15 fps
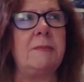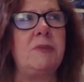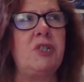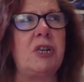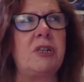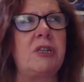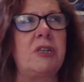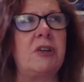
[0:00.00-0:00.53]

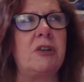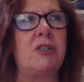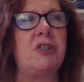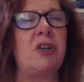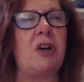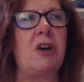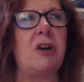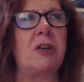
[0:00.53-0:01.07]
junkyard
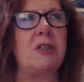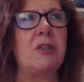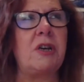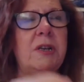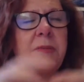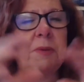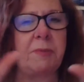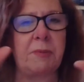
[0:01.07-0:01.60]
dog, a
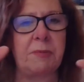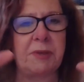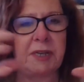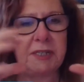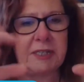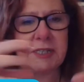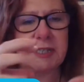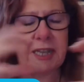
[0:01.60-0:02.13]
lot of people,
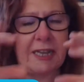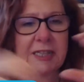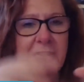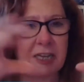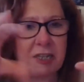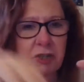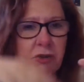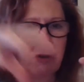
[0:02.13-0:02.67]
because it's
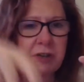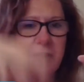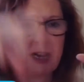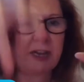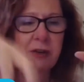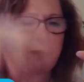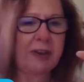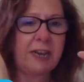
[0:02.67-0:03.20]
that
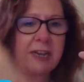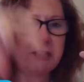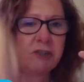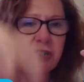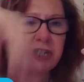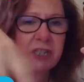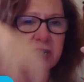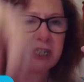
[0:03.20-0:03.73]
tornado
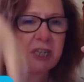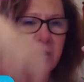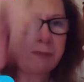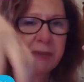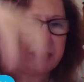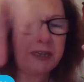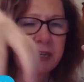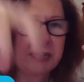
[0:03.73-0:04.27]
energy
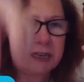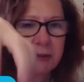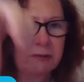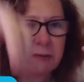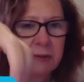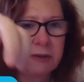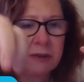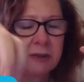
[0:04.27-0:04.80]
coming in